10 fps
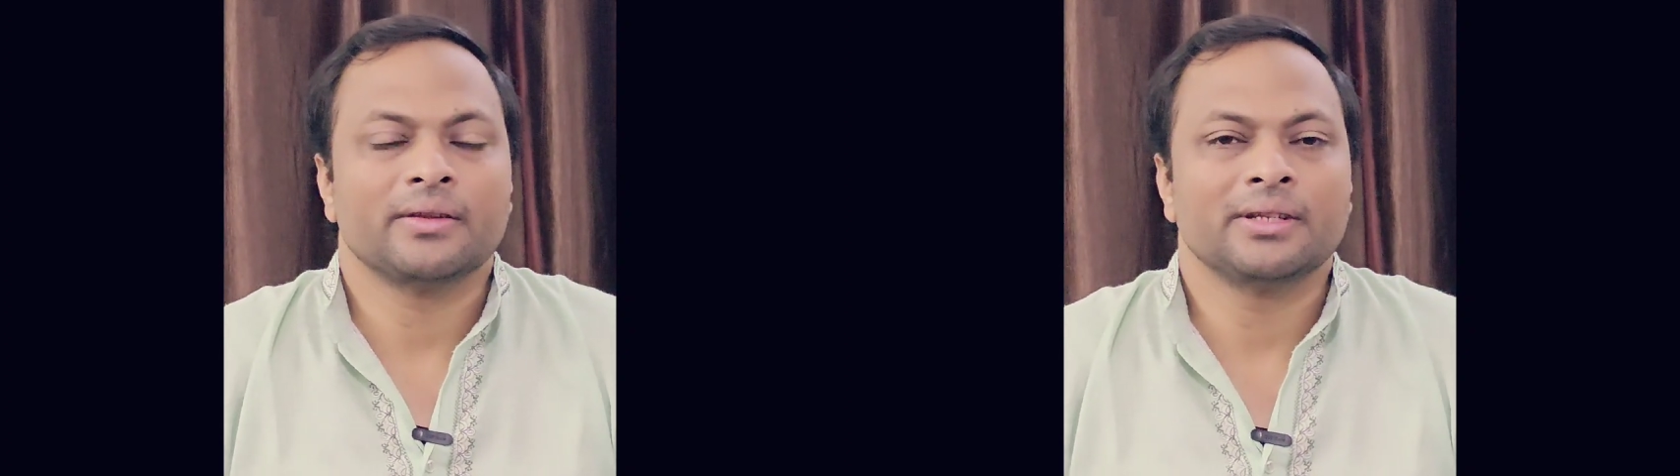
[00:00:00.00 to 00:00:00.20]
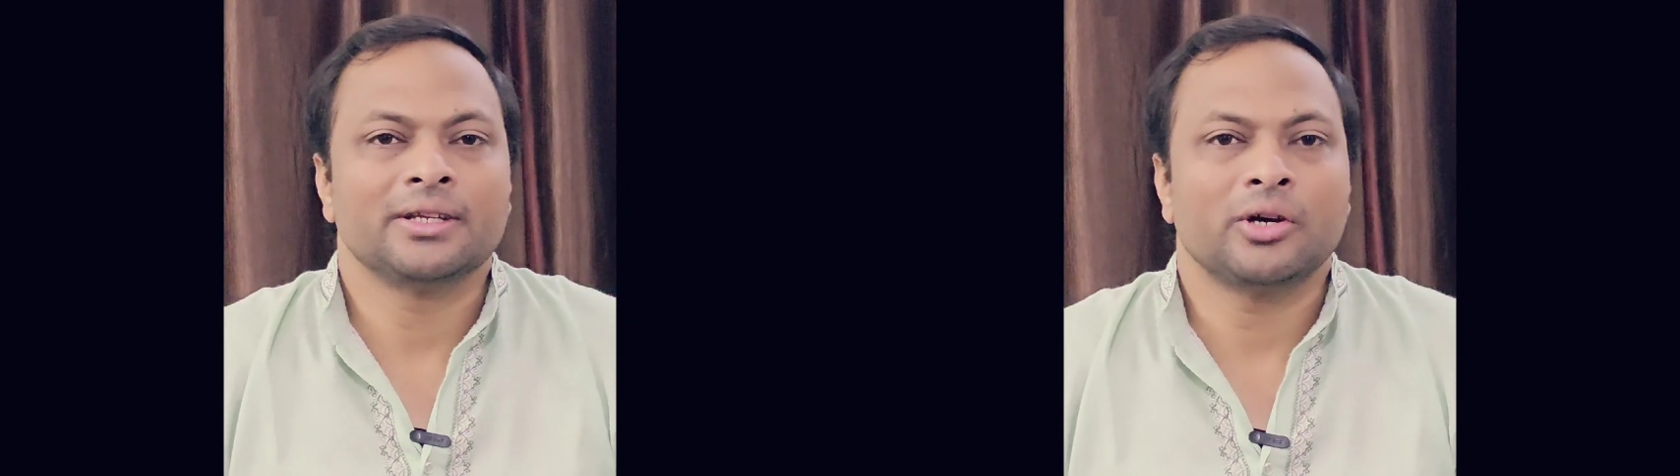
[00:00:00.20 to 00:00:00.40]

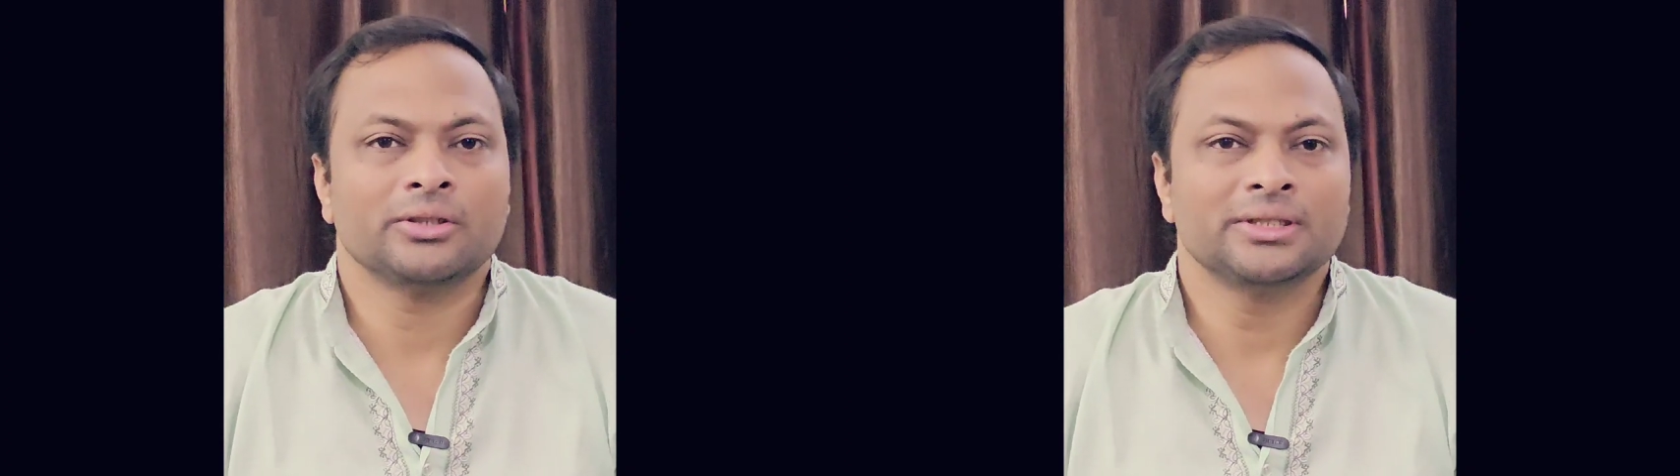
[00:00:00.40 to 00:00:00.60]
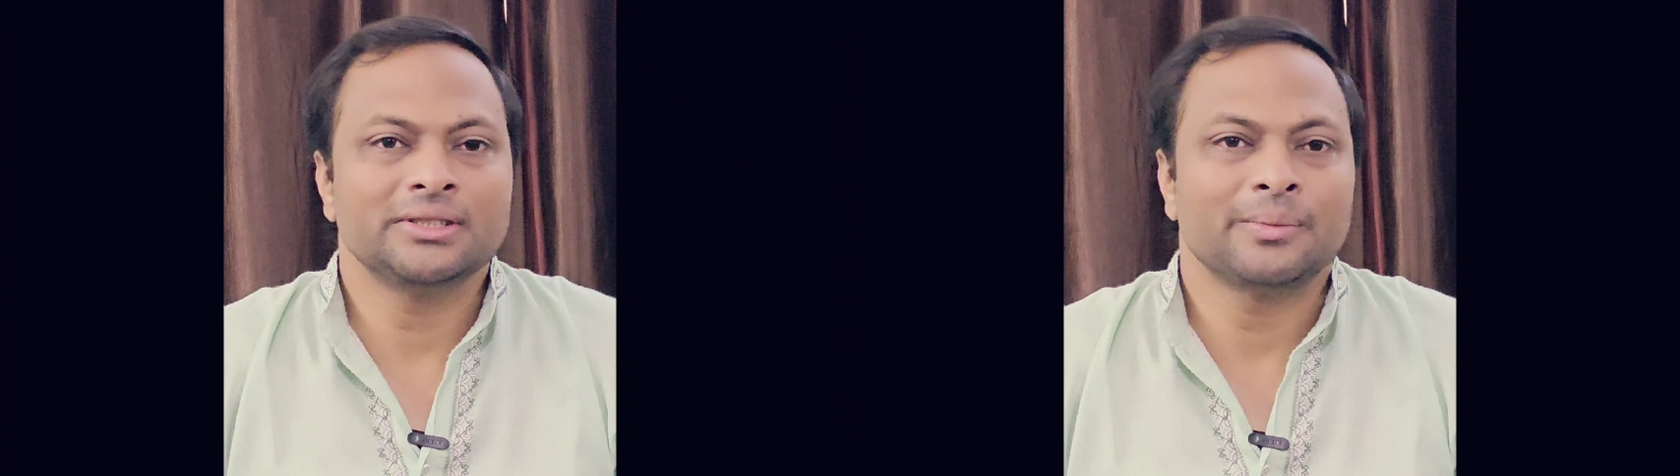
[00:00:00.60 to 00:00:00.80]
the
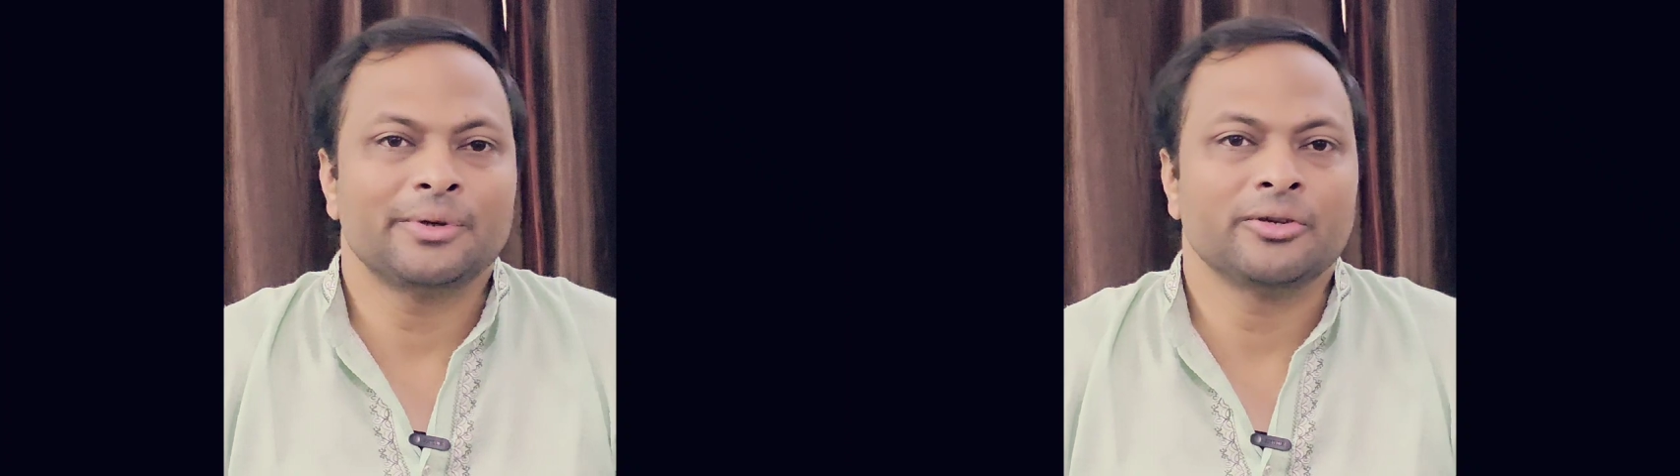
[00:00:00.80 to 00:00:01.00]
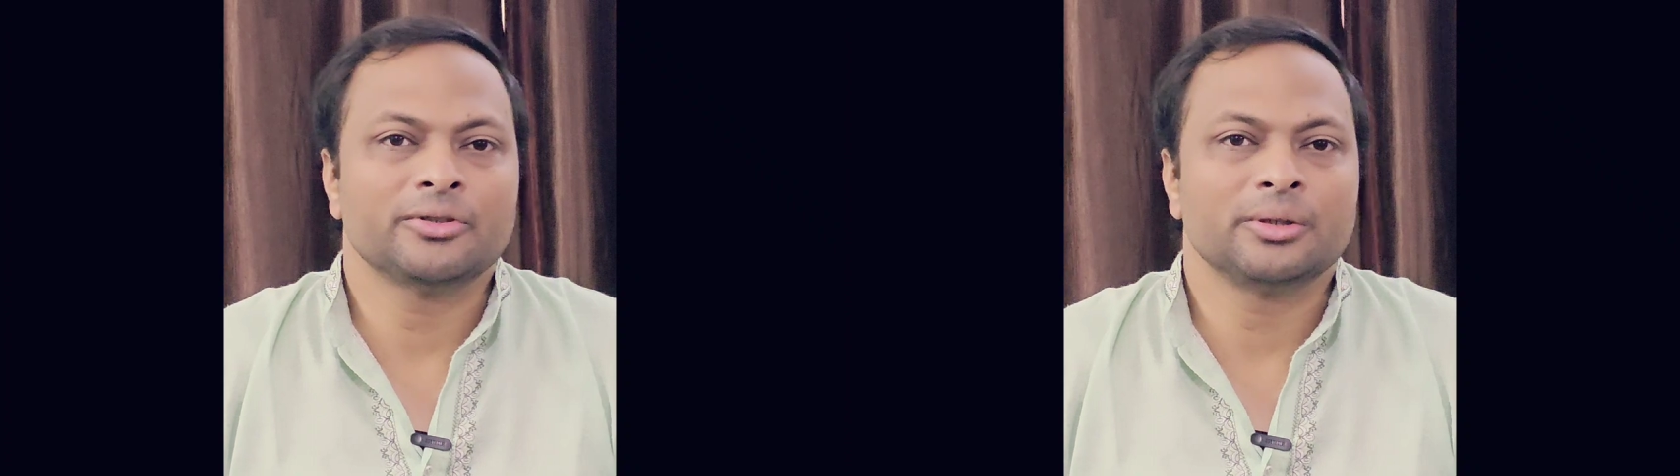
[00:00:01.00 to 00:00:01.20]

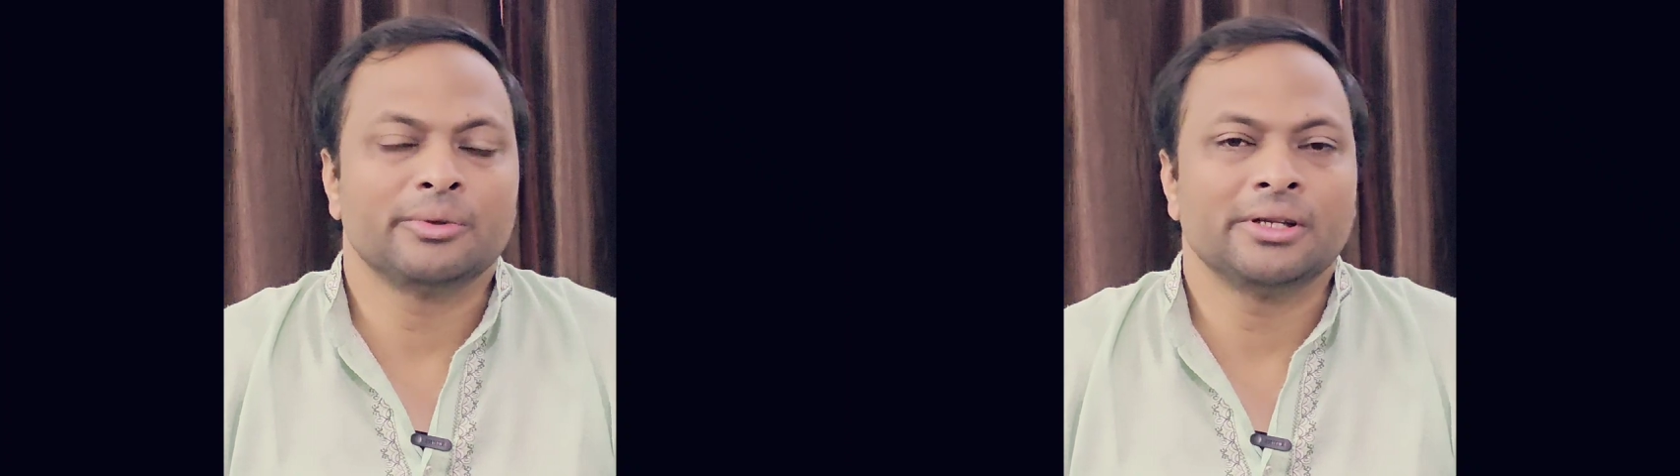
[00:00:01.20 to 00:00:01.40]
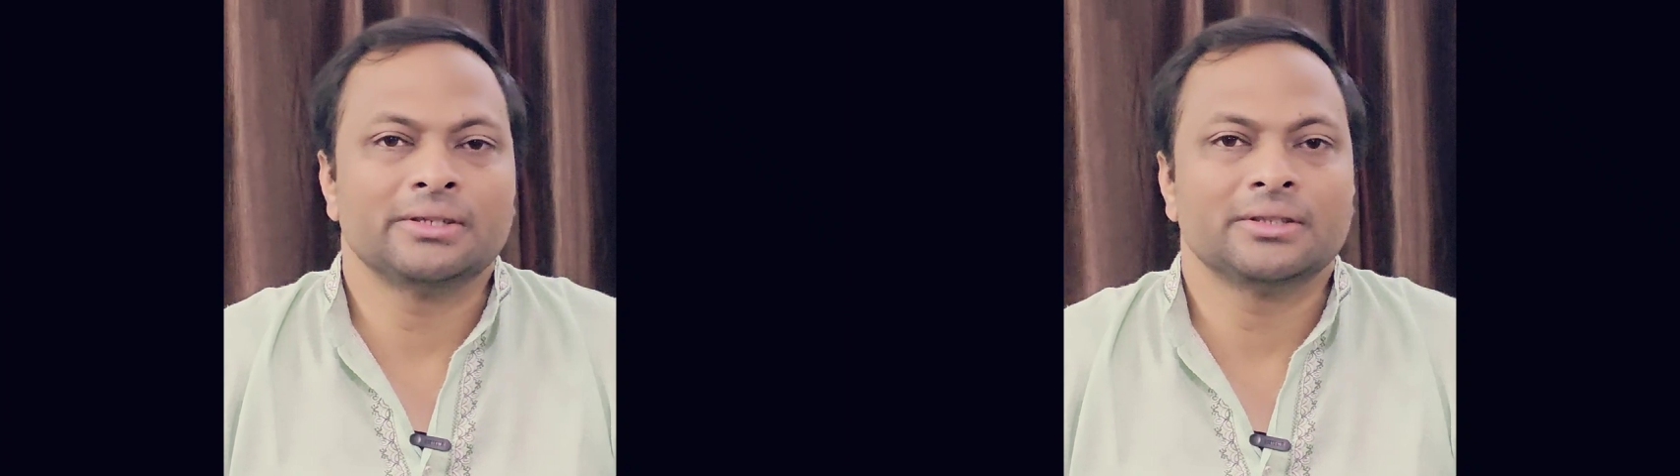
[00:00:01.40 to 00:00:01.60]
nociceptive
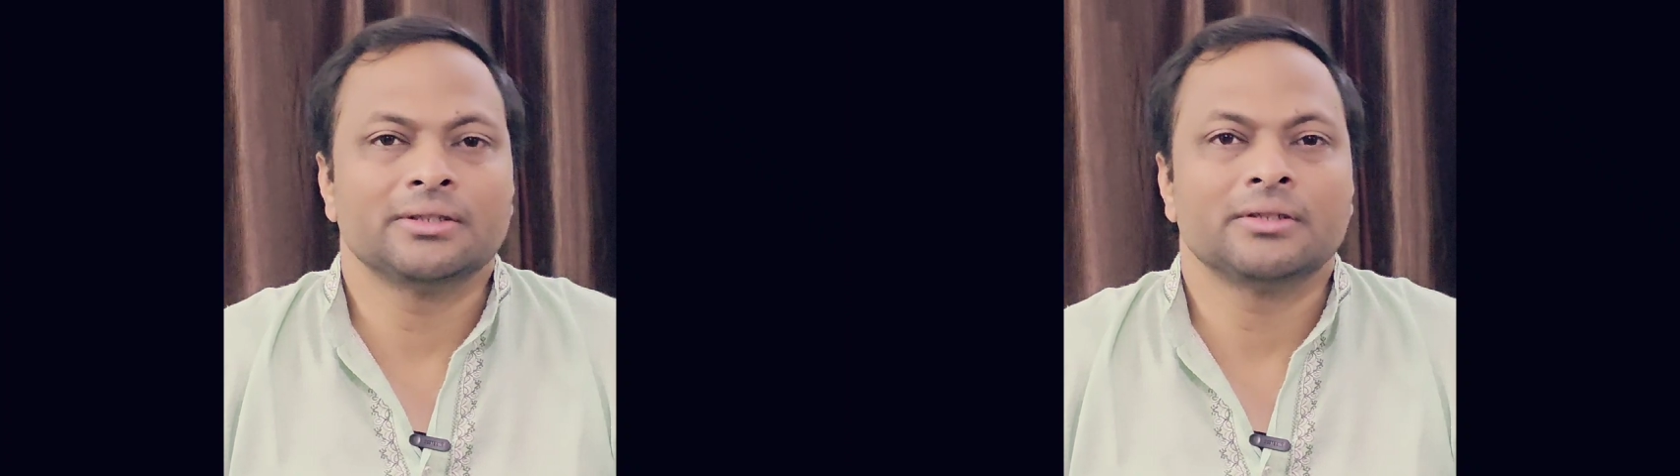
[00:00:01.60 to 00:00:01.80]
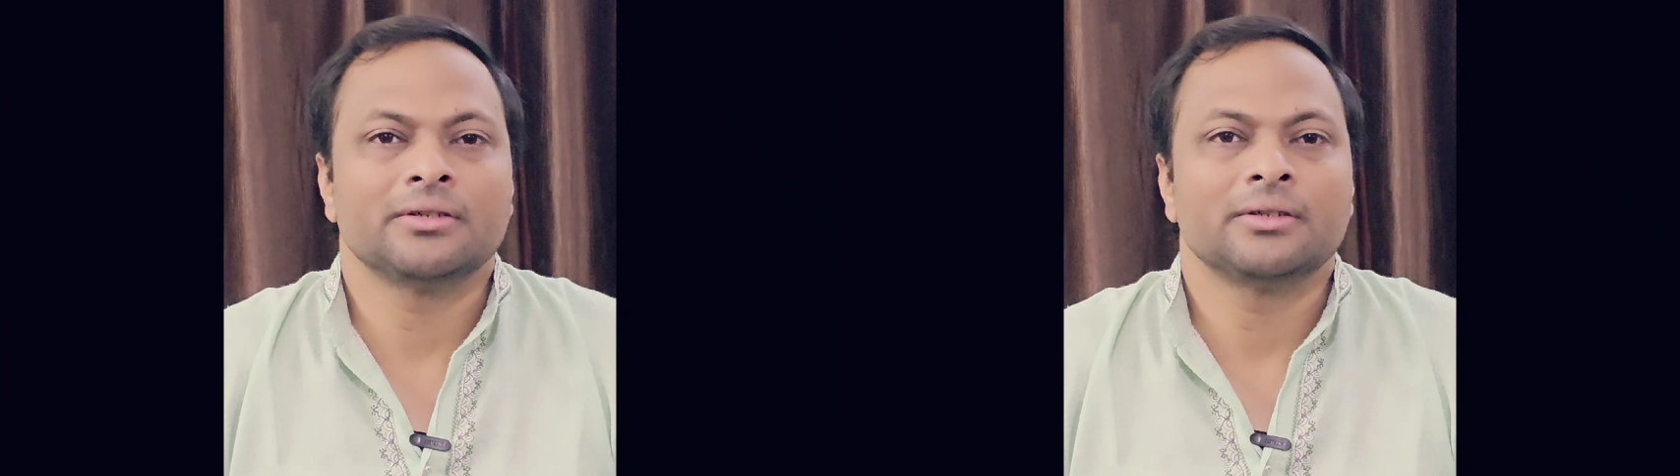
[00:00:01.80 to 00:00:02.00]

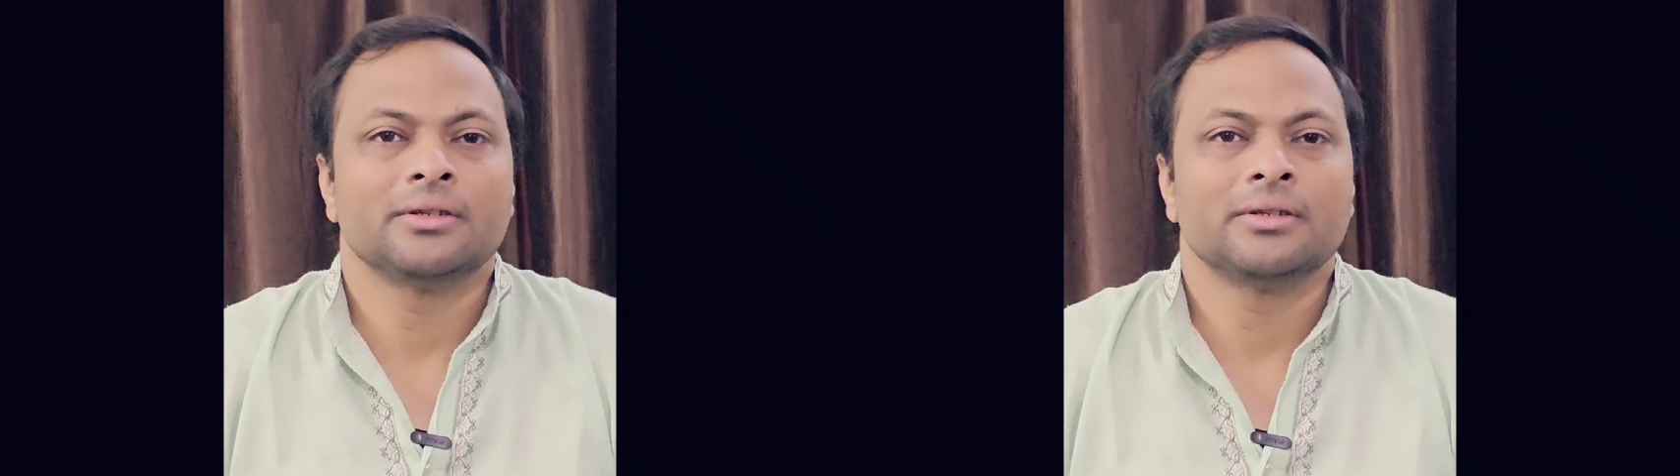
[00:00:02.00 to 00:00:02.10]
stimulus